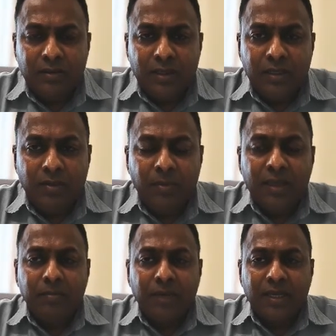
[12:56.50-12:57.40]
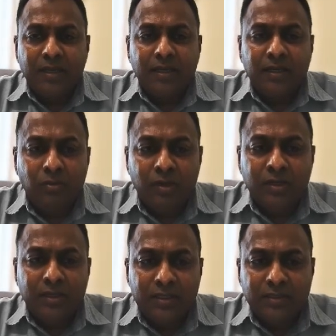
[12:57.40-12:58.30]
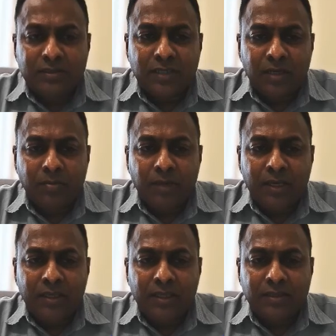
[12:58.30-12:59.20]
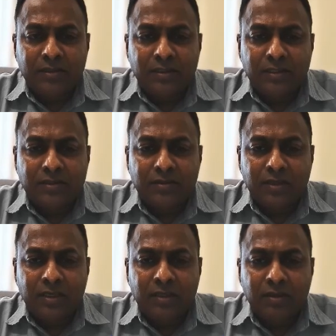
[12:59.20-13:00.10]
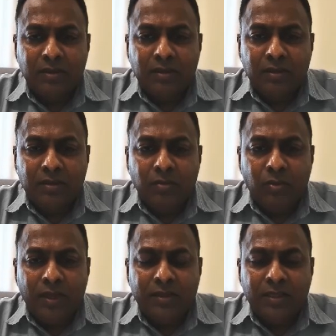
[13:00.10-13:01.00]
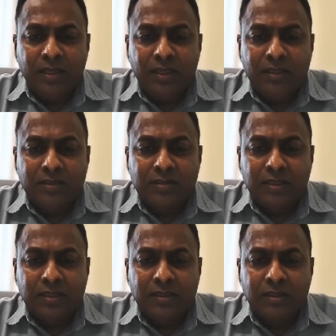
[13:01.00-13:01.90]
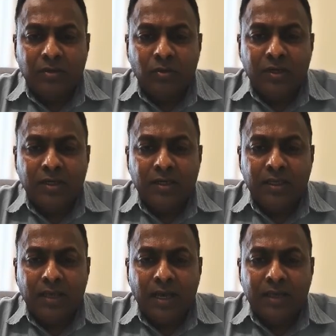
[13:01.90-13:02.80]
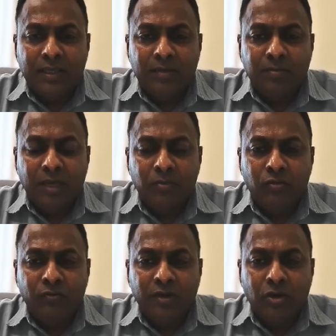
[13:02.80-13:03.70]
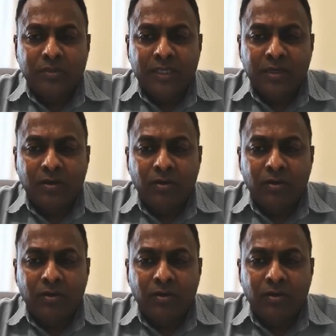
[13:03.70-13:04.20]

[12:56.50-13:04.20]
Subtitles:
in the mechanical work is struck by injuries. Okay. When there is a worker are hit by moving object